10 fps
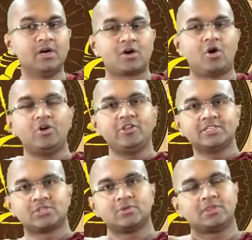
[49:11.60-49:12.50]
according to
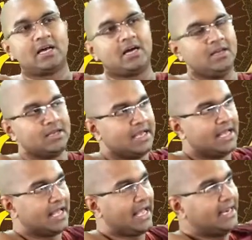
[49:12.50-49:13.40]
this sutta
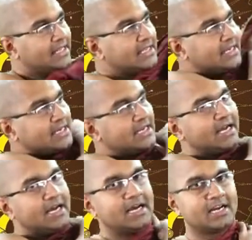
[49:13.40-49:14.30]
and the
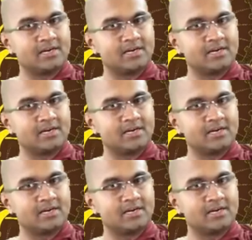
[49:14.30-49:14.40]
uh,